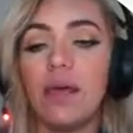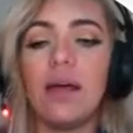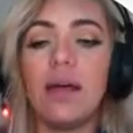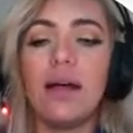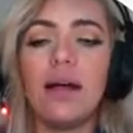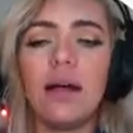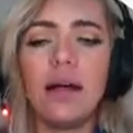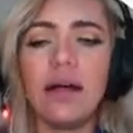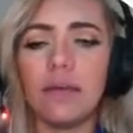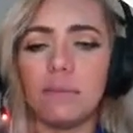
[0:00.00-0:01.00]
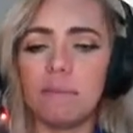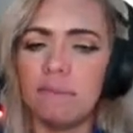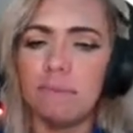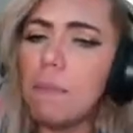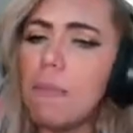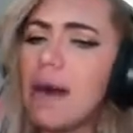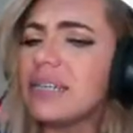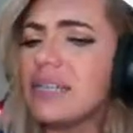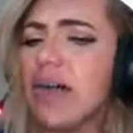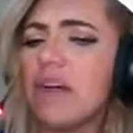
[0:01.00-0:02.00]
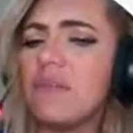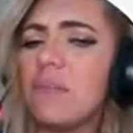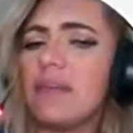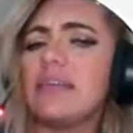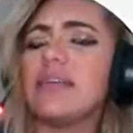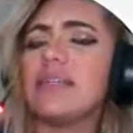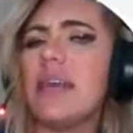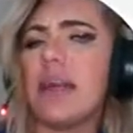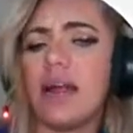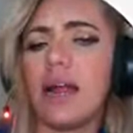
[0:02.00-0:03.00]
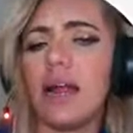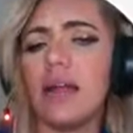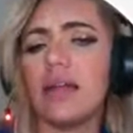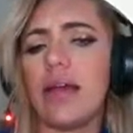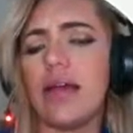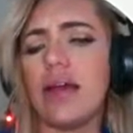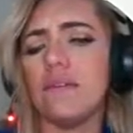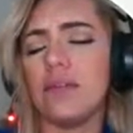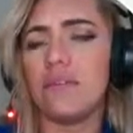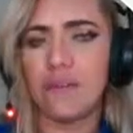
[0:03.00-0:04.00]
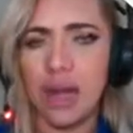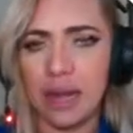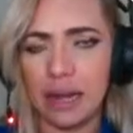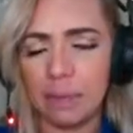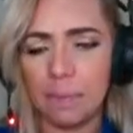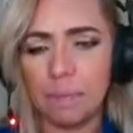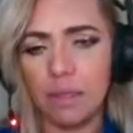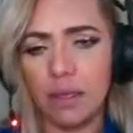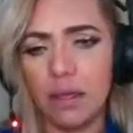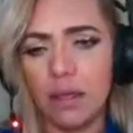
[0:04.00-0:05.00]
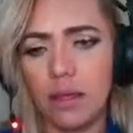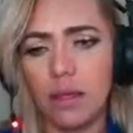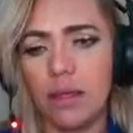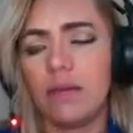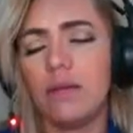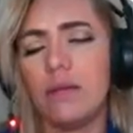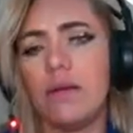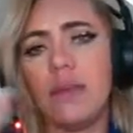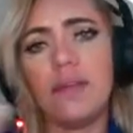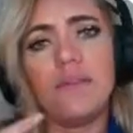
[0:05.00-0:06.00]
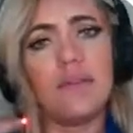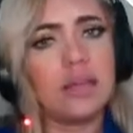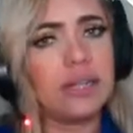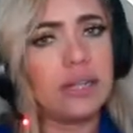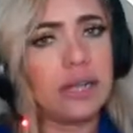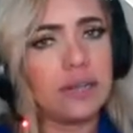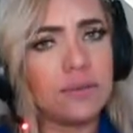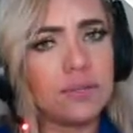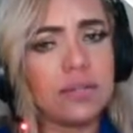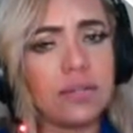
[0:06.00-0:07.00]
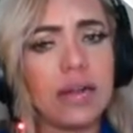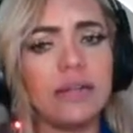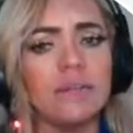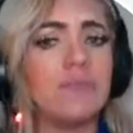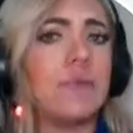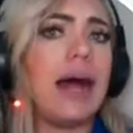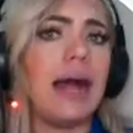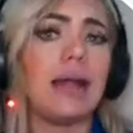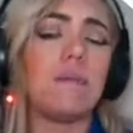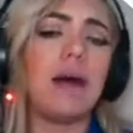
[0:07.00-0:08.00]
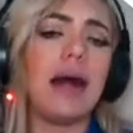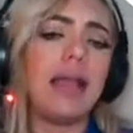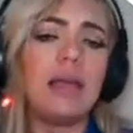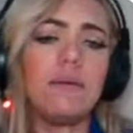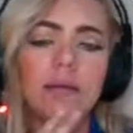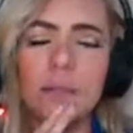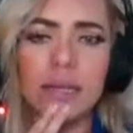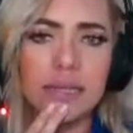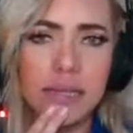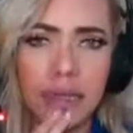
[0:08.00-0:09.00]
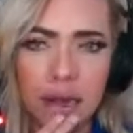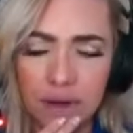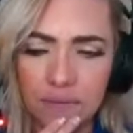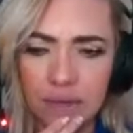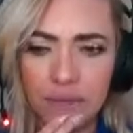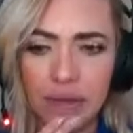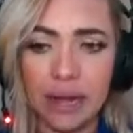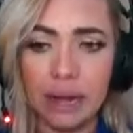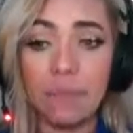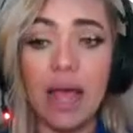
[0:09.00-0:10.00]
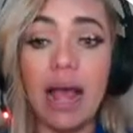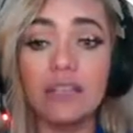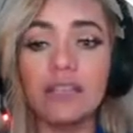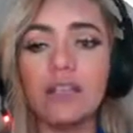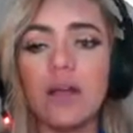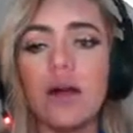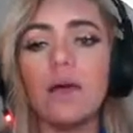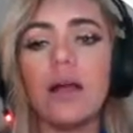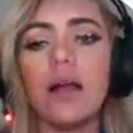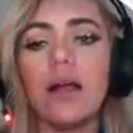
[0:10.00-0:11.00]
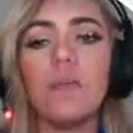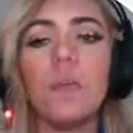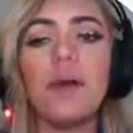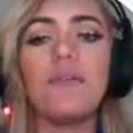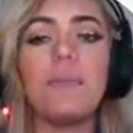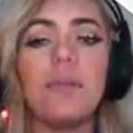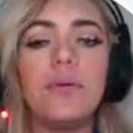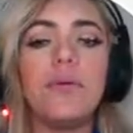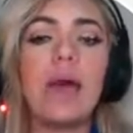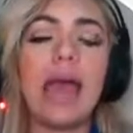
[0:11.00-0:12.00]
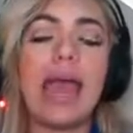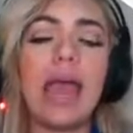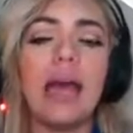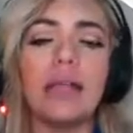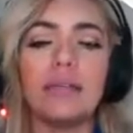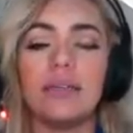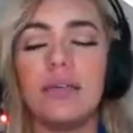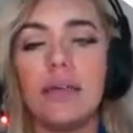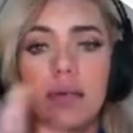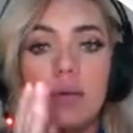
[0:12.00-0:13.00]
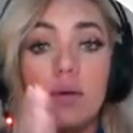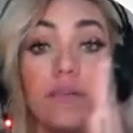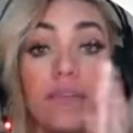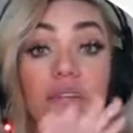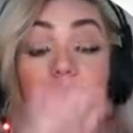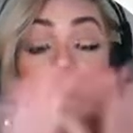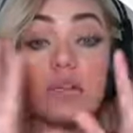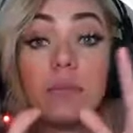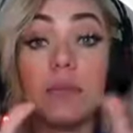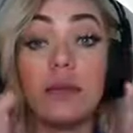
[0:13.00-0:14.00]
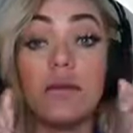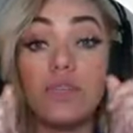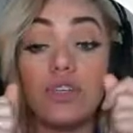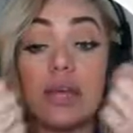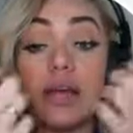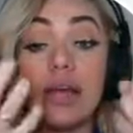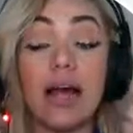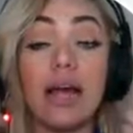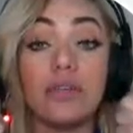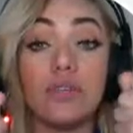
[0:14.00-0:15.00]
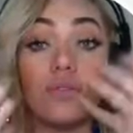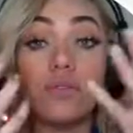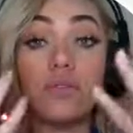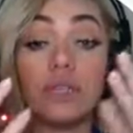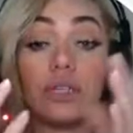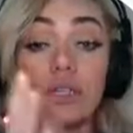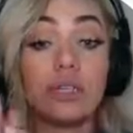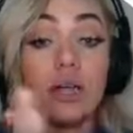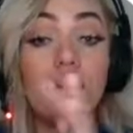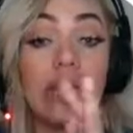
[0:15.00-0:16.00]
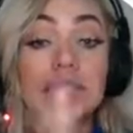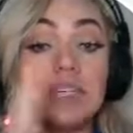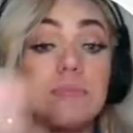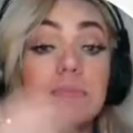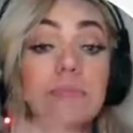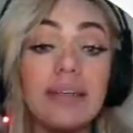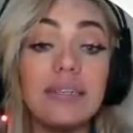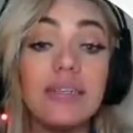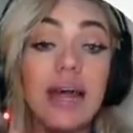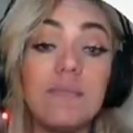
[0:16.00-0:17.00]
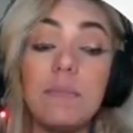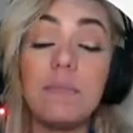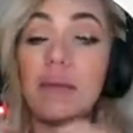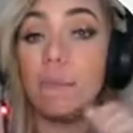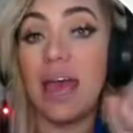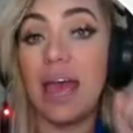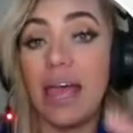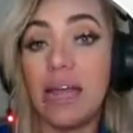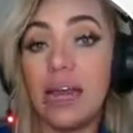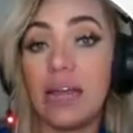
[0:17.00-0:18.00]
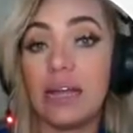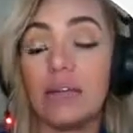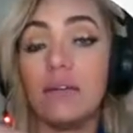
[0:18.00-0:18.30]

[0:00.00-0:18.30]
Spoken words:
Hook must have been scared of the fighting. Hook deveria estar assustado. Why? Why he would be scared of the fighting? I saw her with blue hands. Eu a vi com as mãos azuis. She must have been painting.